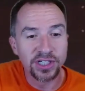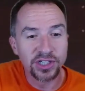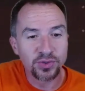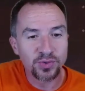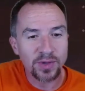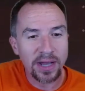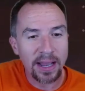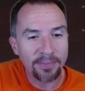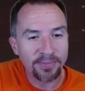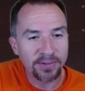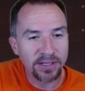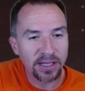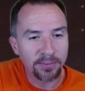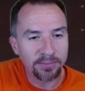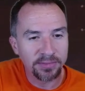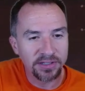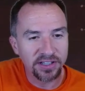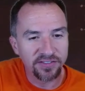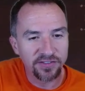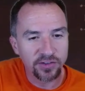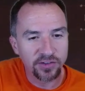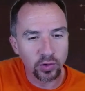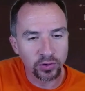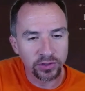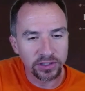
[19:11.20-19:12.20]
wrapped up
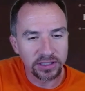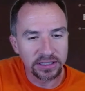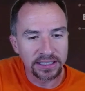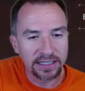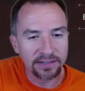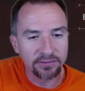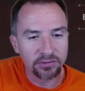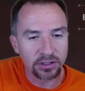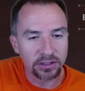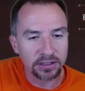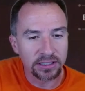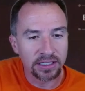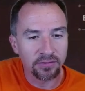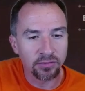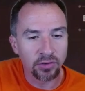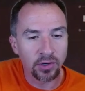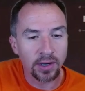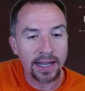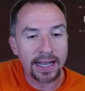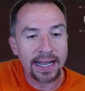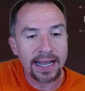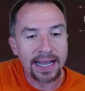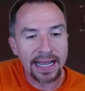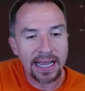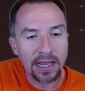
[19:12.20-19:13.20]
difficulty level
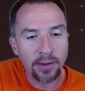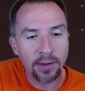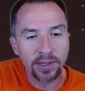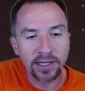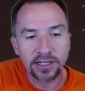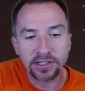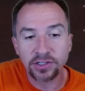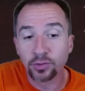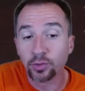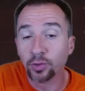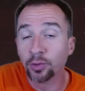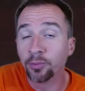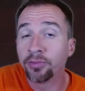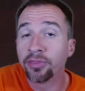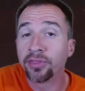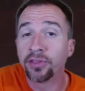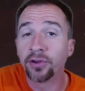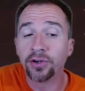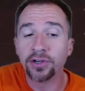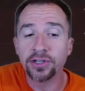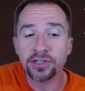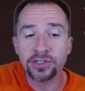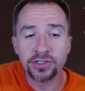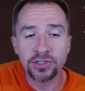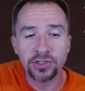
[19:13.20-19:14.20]
high. We got to room
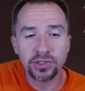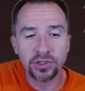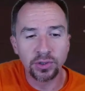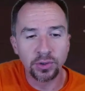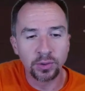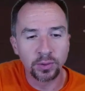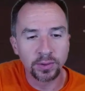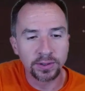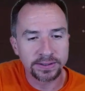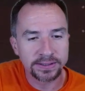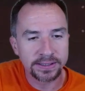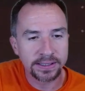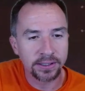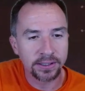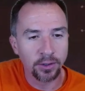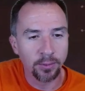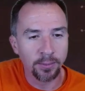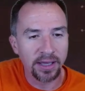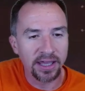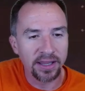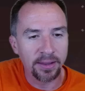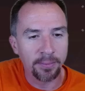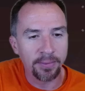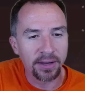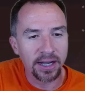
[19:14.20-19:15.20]
32, was killed by
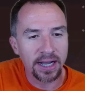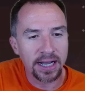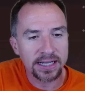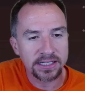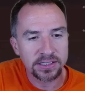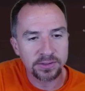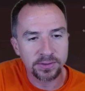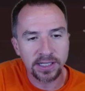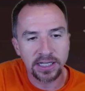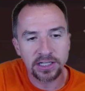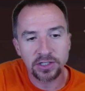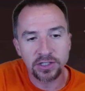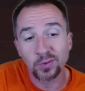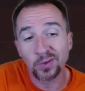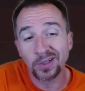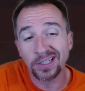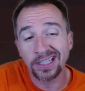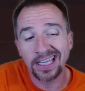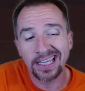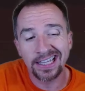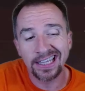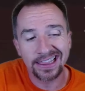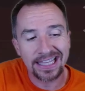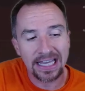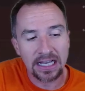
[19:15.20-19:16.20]
the boss. We got
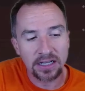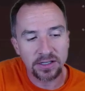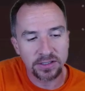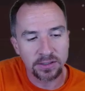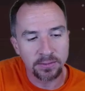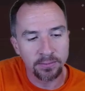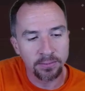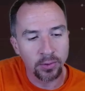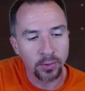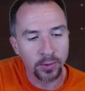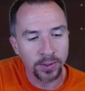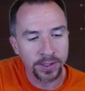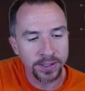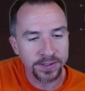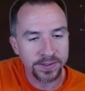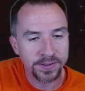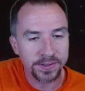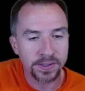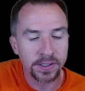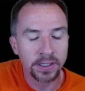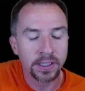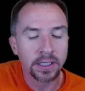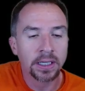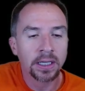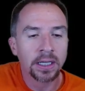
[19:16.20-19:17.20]
28,000 points.
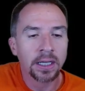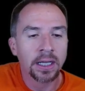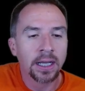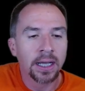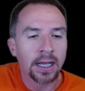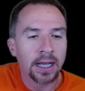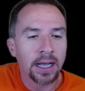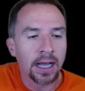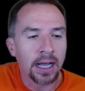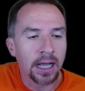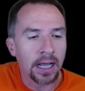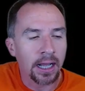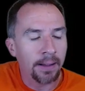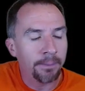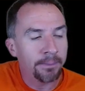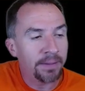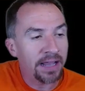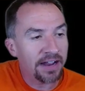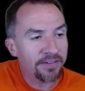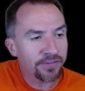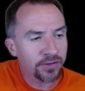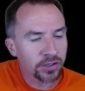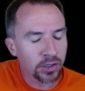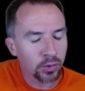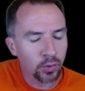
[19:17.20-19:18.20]

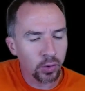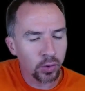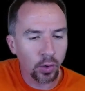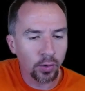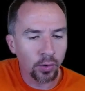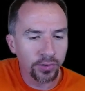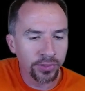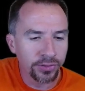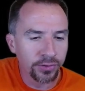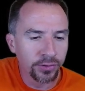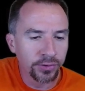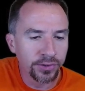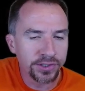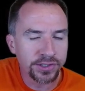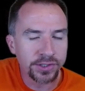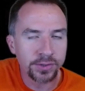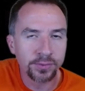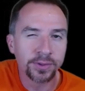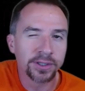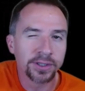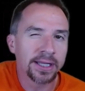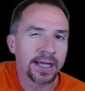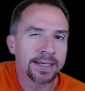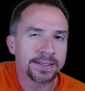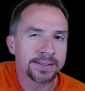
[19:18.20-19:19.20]
After going through this and
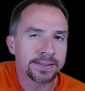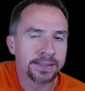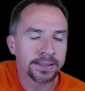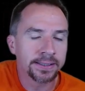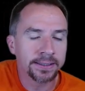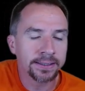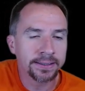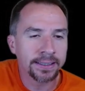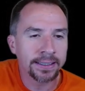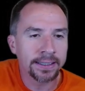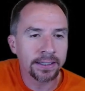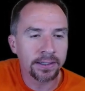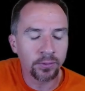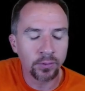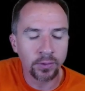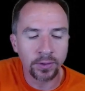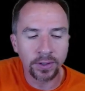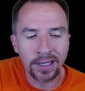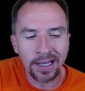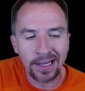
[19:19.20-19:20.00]
realizing that we're not